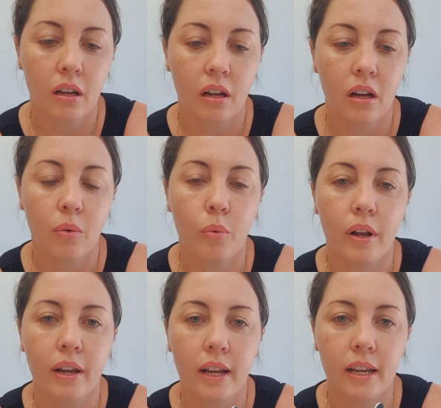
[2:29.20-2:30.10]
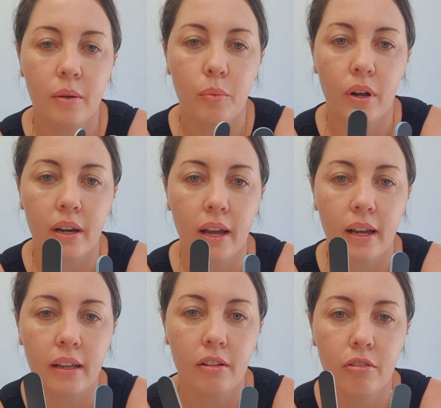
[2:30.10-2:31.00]
a
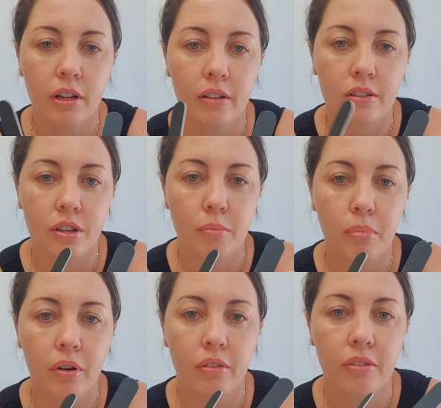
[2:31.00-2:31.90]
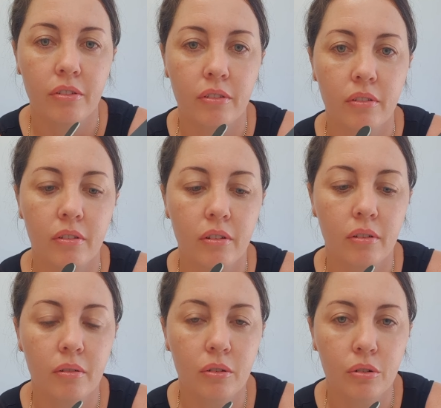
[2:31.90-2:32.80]
180 grit, so both
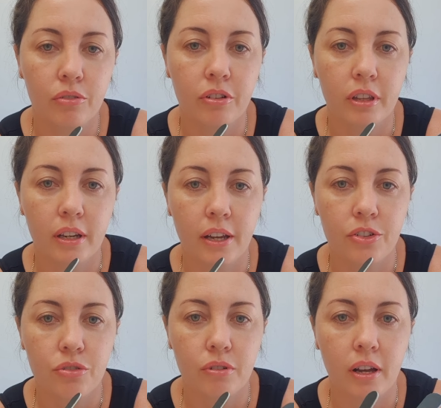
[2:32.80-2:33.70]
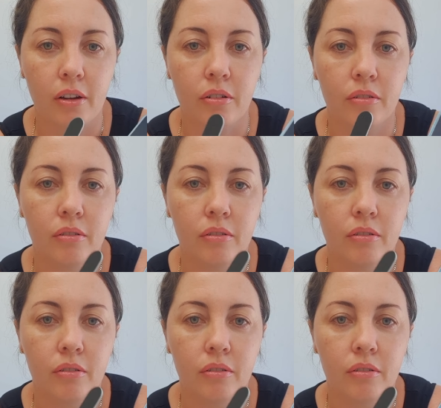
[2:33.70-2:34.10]
good for the natural nail,